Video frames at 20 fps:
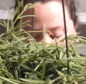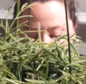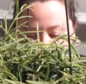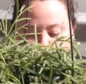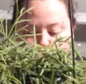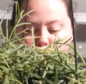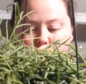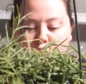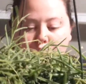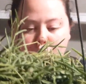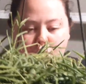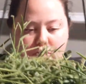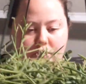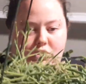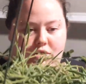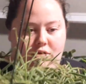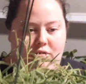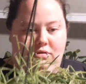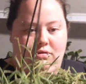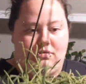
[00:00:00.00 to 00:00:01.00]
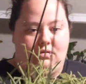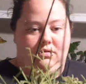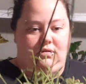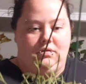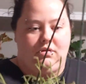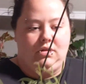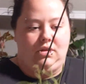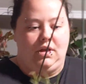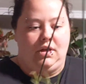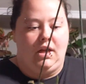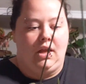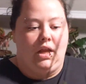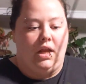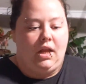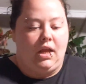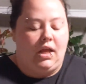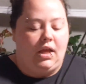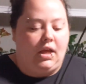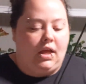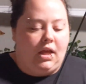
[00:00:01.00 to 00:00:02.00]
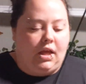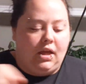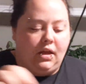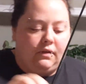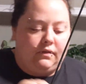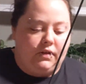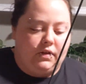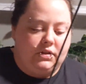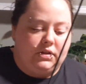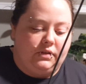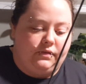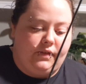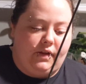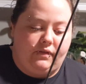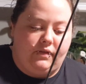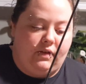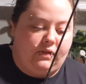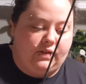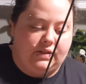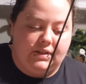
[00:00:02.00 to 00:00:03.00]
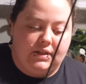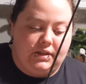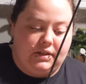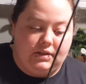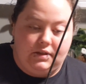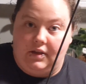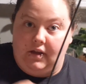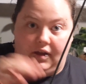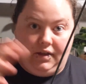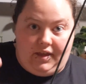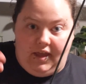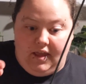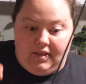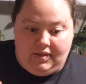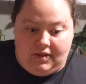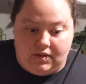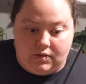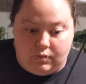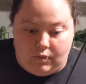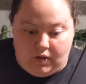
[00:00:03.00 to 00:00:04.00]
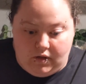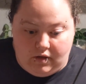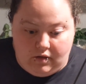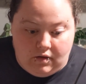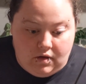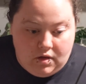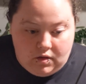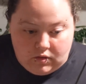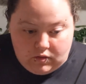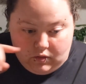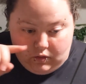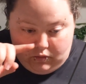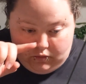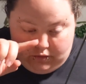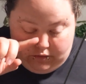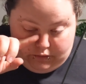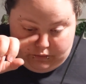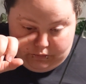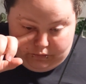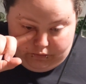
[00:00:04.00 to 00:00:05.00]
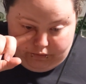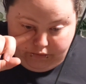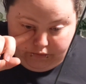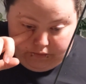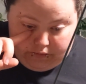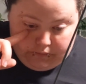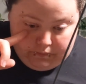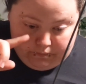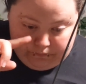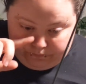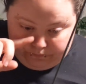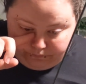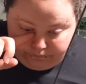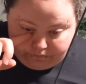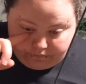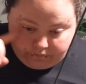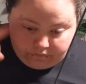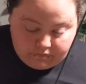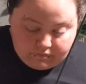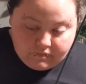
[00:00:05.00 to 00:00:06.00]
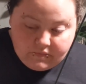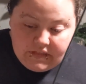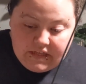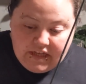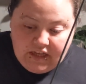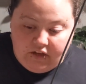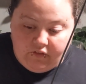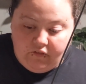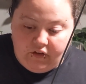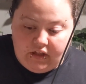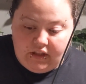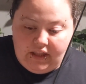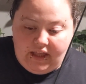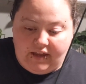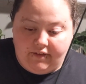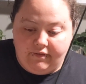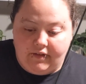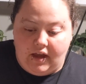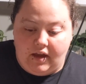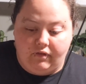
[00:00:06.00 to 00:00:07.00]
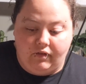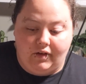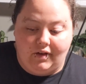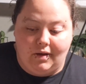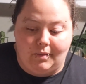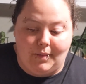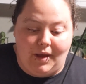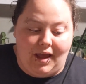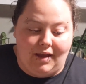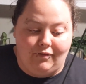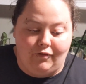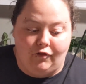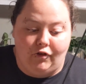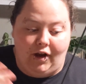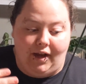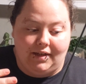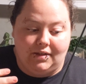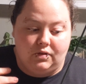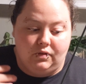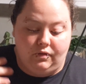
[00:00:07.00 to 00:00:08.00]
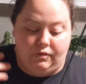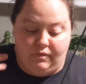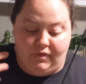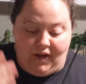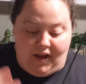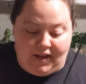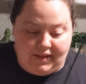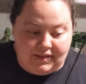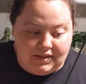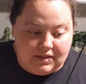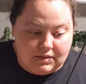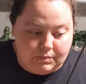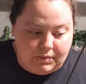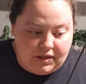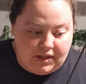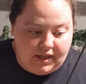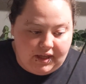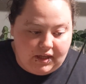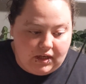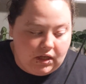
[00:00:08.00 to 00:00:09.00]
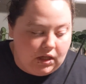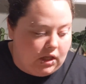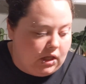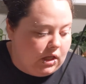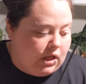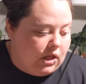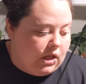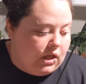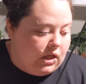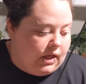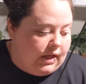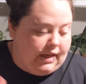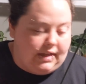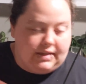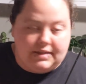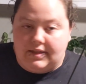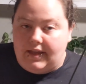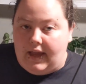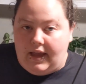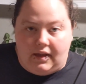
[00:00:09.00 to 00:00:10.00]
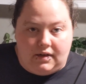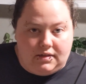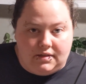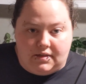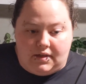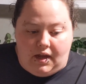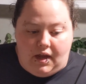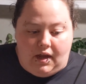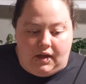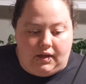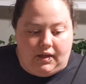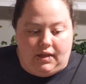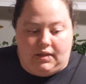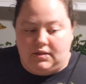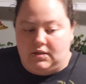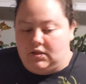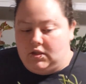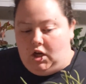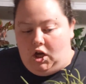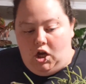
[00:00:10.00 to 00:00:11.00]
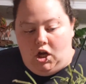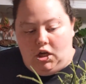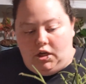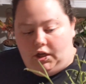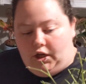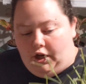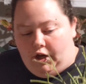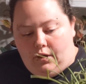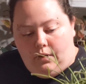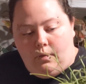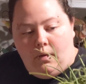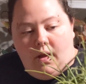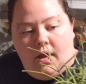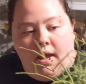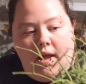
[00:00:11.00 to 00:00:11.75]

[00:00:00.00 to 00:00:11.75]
Huge. First off, I've never seen, again, this one sold in stores in real life. Every time I've tried to find this plant, it's out of stock, it's gone, you know.